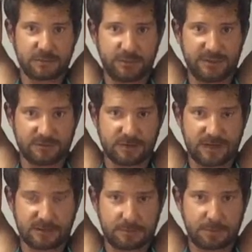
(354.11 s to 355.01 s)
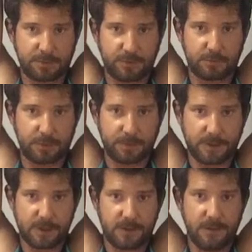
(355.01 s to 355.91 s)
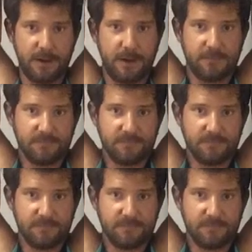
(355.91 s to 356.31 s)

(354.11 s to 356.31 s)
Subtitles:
squeeze the triceps, pull the rope apart.